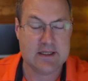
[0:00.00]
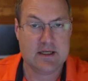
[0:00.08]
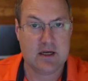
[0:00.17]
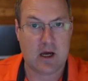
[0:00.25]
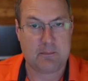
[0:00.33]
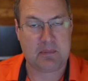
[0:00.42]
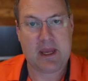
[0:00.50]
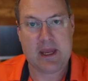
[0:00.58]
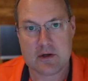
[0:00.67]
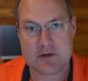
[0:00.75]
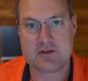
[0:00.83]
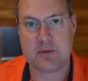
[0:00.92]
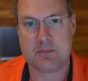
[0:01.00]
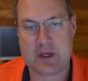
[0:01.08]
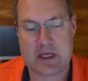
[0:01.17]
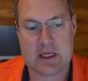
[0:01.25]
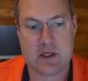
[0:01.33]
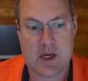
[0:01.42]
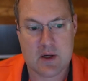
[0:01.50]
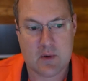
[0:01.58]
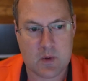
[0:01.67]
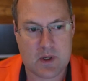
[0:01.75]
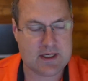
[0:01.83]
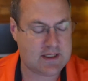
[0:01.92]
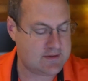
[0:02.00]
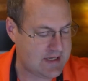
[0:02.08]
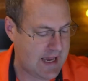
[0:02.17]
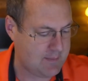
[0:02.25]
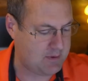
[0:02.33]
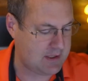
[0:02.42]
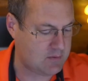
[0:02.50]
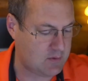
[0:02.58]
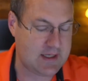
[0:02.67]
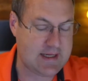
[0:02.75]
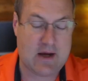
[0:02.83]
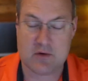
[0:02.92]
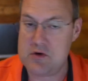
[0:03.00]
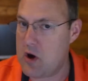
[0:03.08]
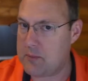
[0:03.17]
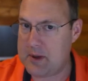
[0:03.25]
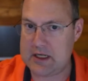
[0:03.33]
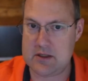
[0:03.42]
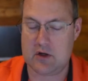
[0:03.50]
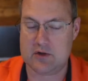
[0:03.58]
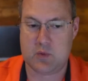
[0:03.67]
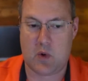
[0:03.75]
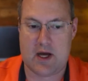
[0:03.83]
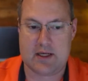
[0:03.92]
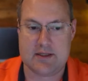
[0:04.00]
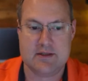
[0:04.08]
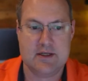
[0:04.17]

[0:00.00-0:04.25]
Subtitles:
appears to be what is happening right now. Nobody knows what.